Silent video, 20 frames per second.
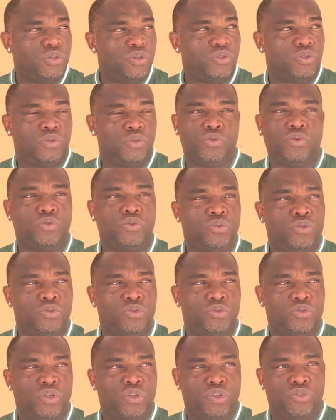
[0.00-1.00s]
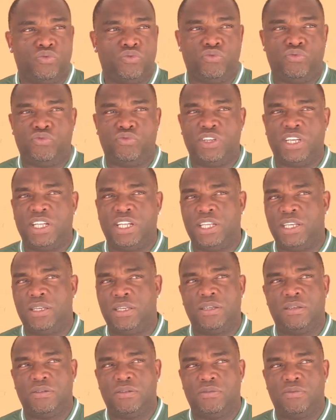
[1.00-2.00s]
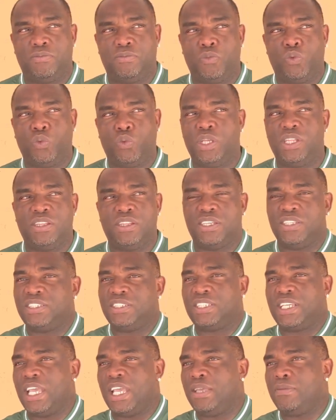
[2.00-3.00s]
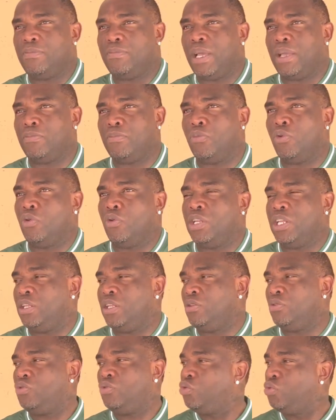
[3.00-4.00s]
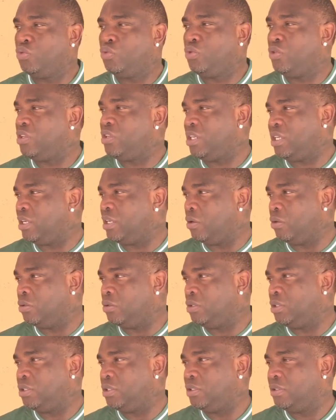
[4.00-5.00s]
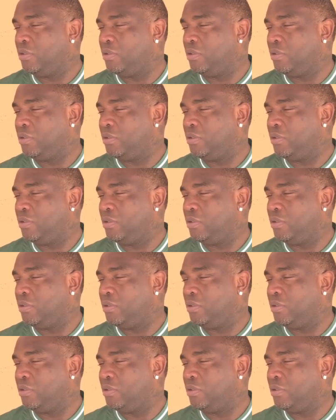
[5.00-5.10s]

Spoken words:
to really win this game by more than 2-3 goals.